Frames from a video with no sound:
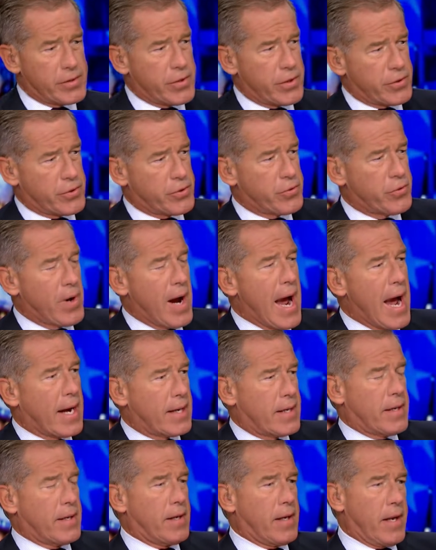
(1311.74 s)
to
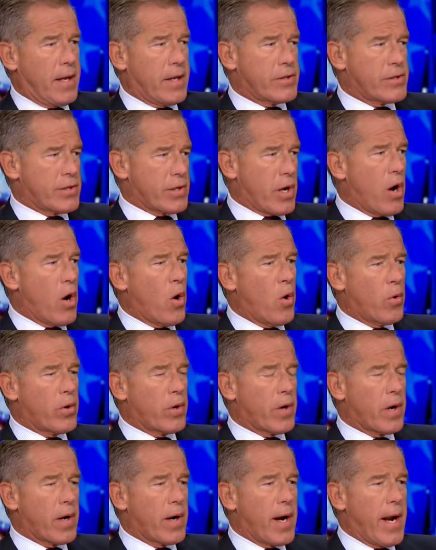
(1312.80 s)
track its
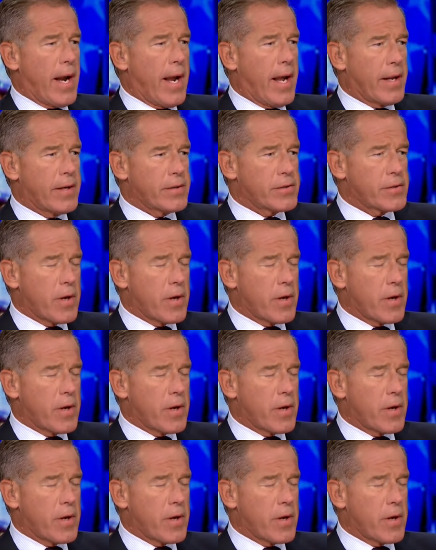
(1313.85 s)
owner? And